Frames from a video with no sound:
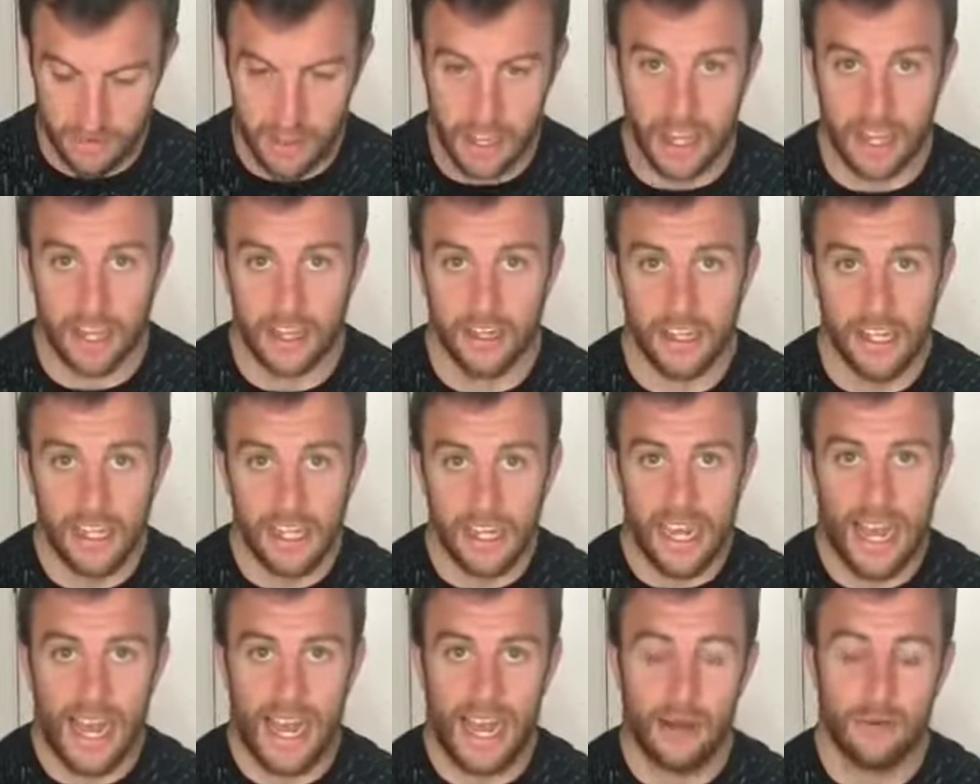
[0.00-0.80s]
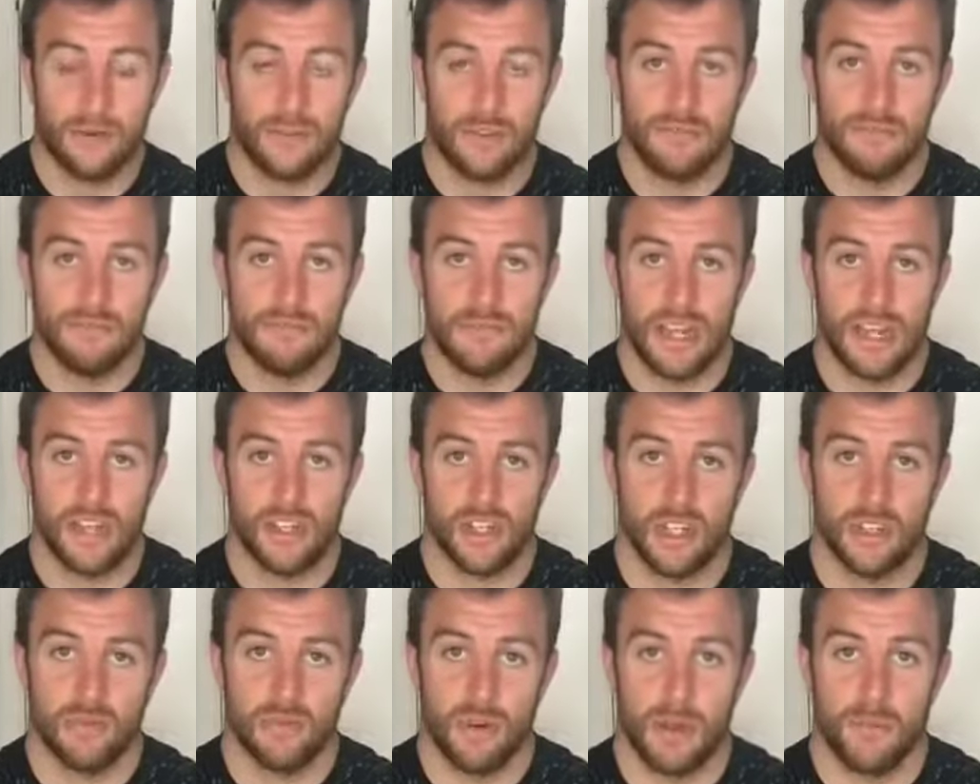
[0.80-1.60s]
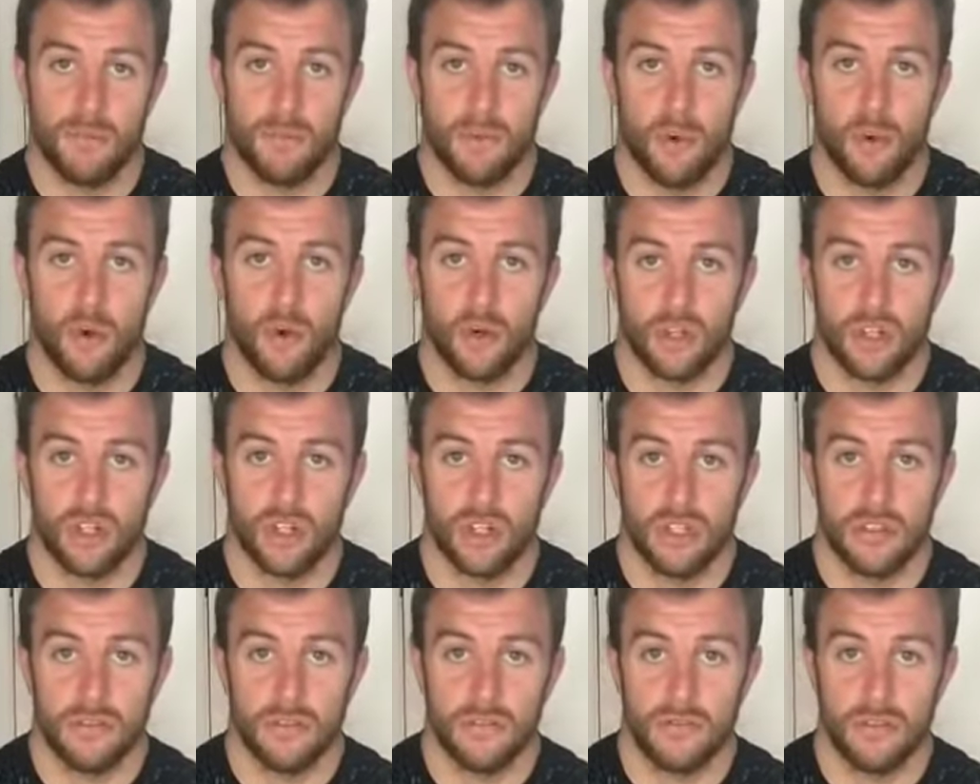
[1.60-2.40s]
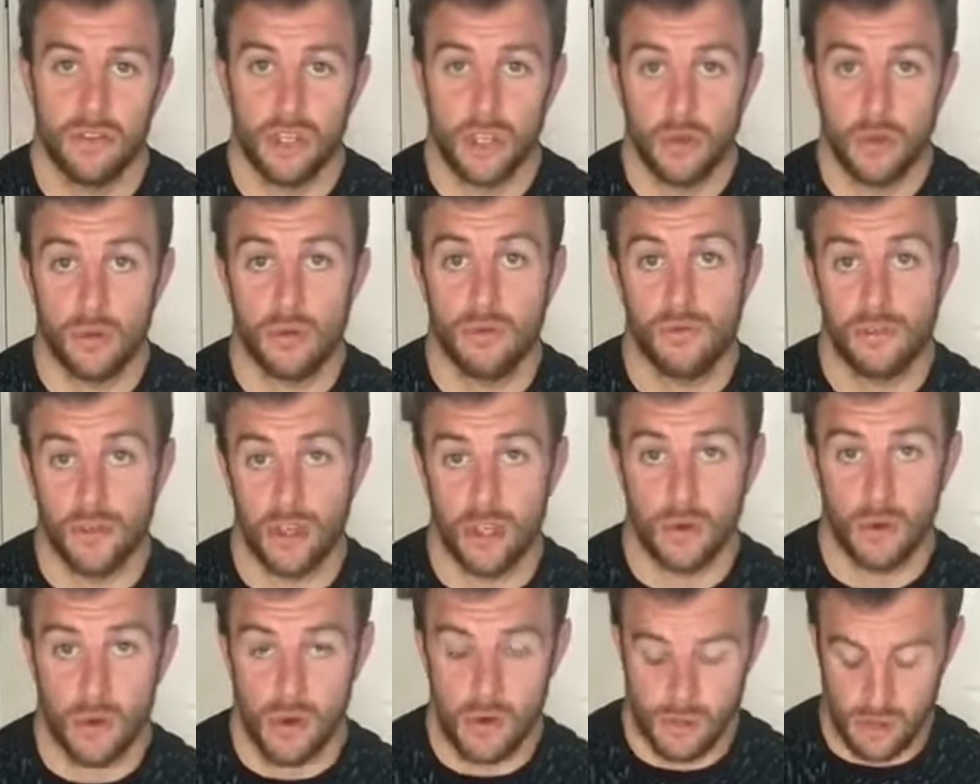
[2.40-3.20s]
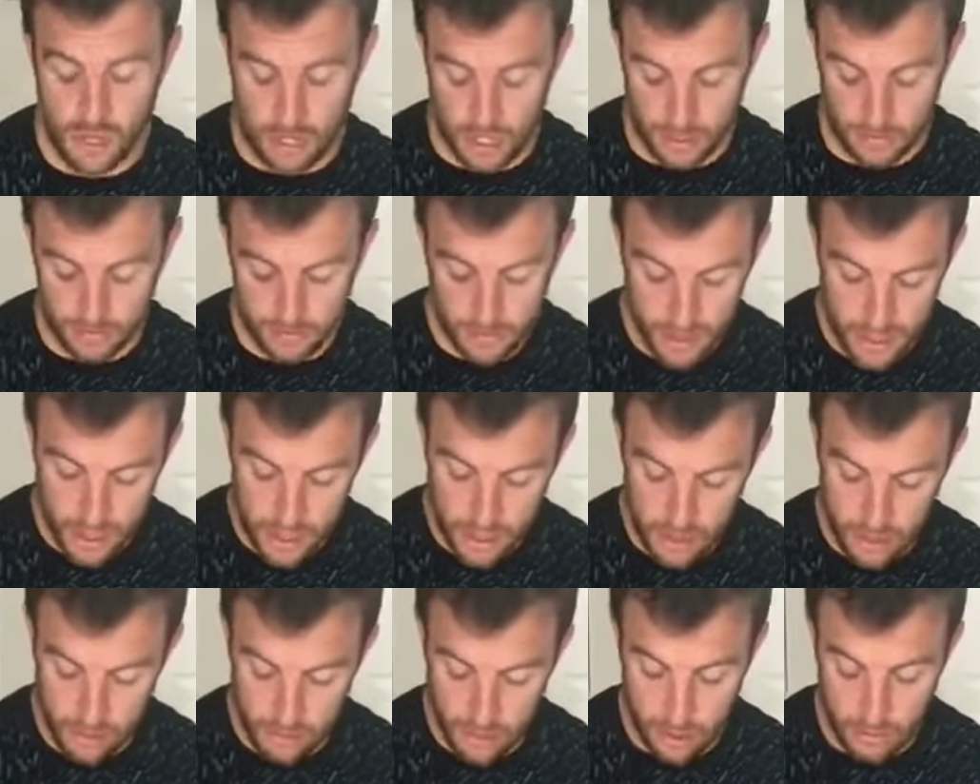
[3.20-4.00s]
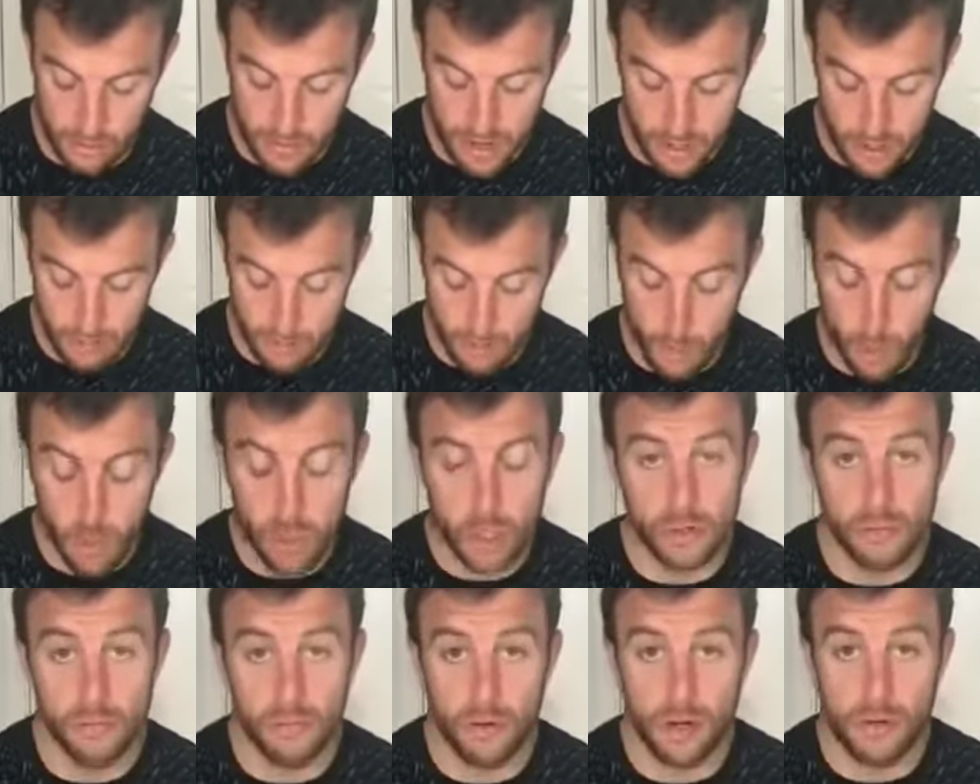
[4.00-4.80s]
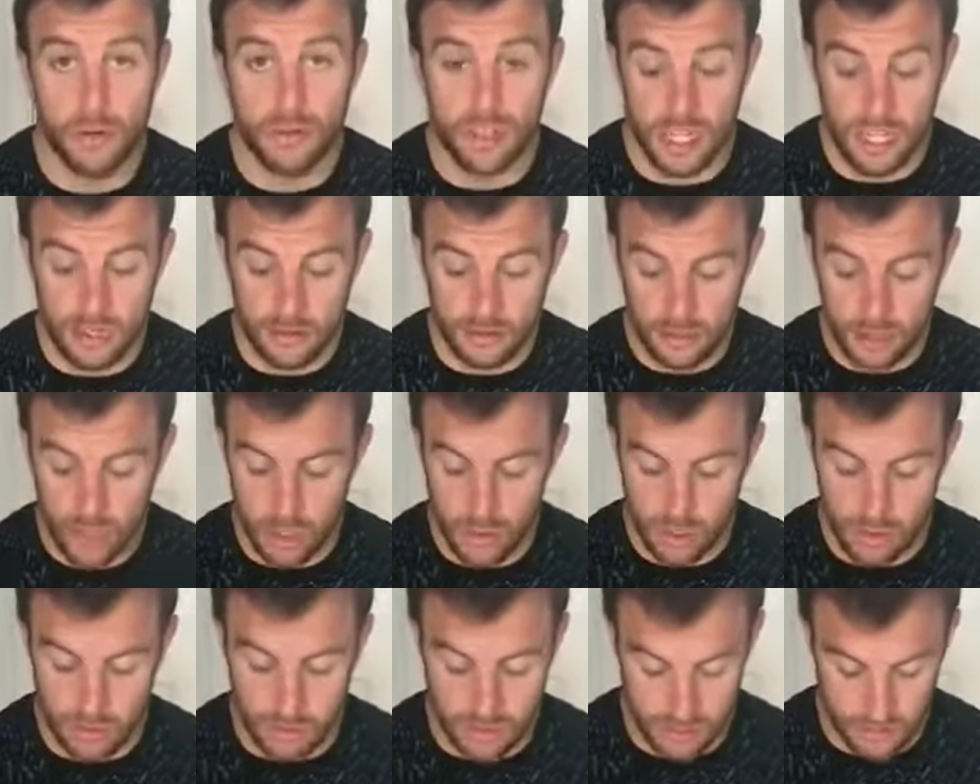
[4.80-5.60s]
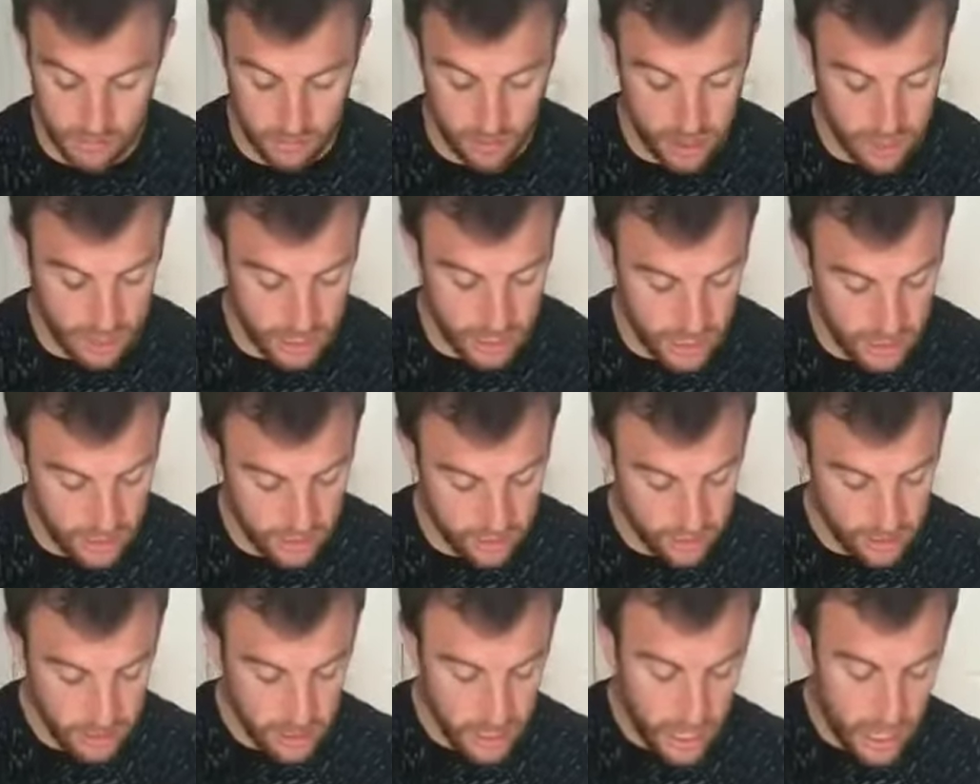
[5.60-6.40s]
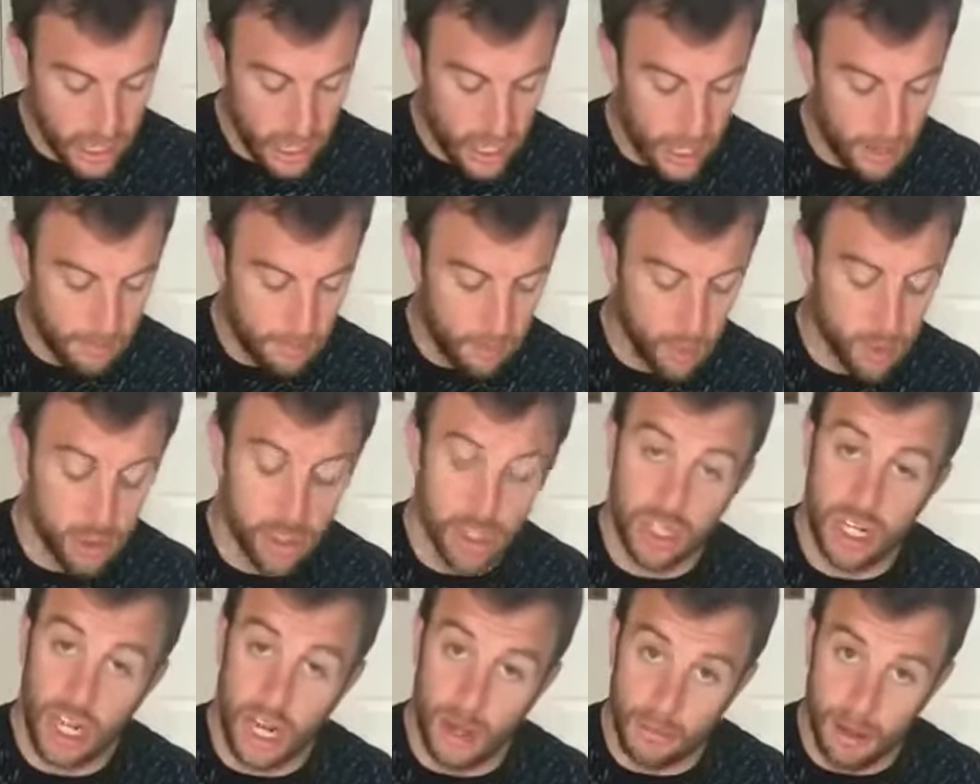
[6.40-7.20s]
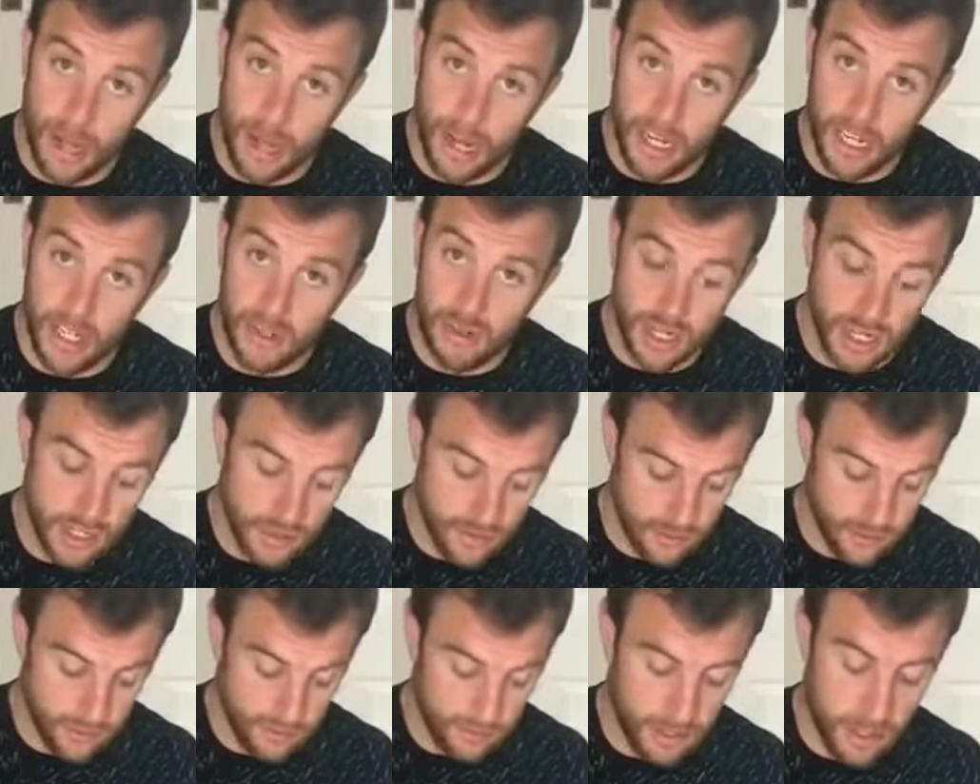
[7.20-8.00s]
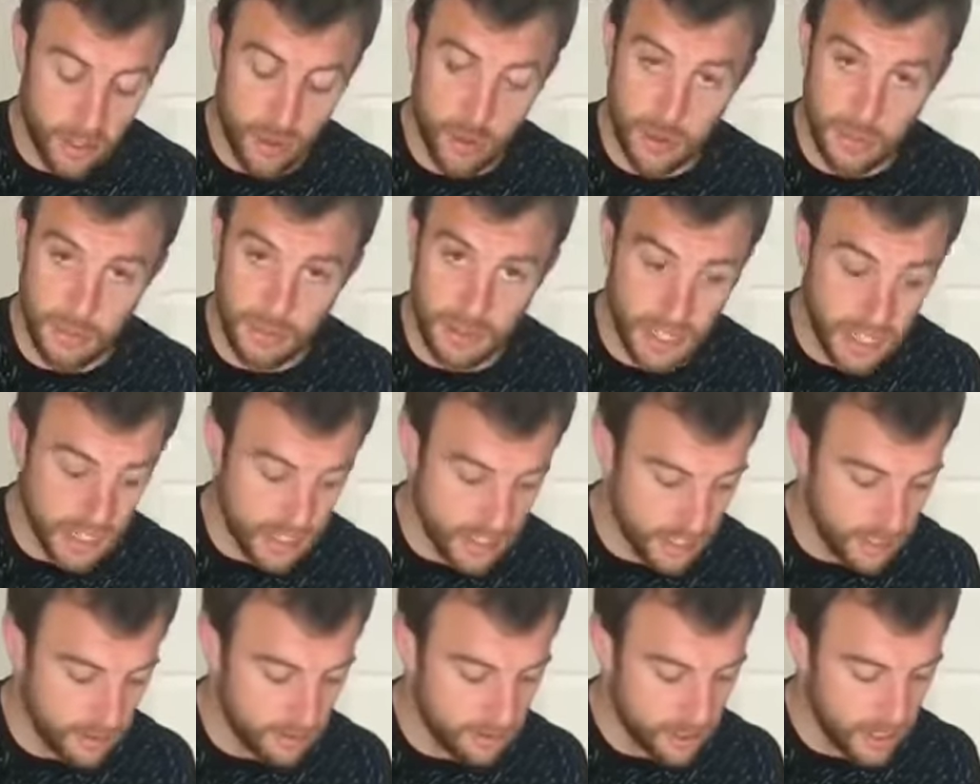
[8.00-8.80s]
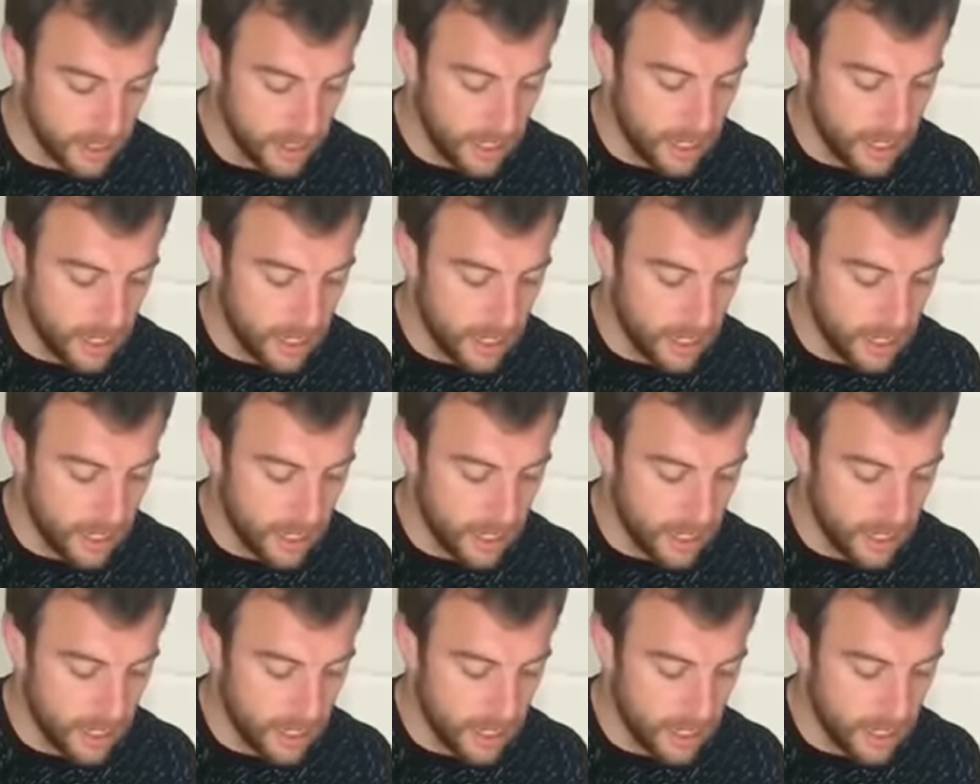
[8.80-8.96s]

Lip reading: here, how to measure the right portion for you and for you only. So I'm going to measure a portion of protein using bits of chicken, a portion of carbohydrates from my sweet potato,